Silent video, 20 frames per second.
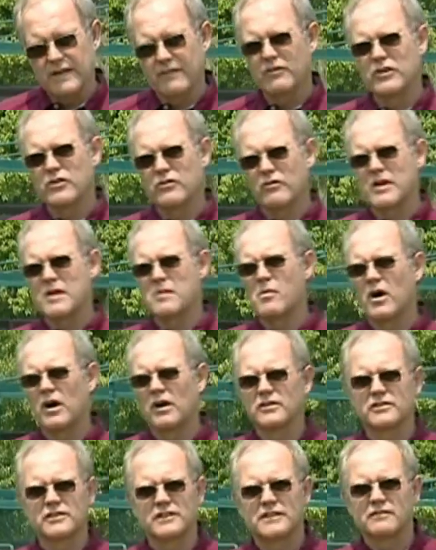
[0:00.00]
every 3
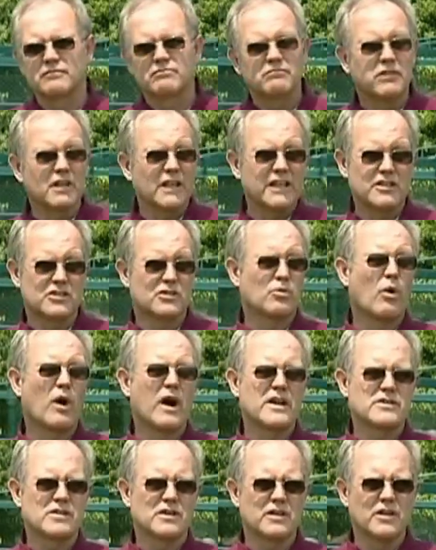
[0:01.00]
months, at least
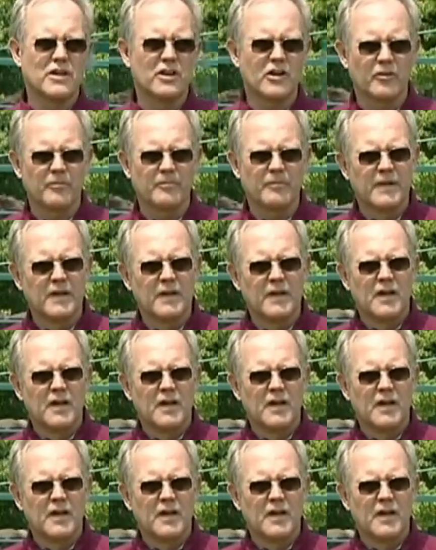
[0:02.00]
twice a year.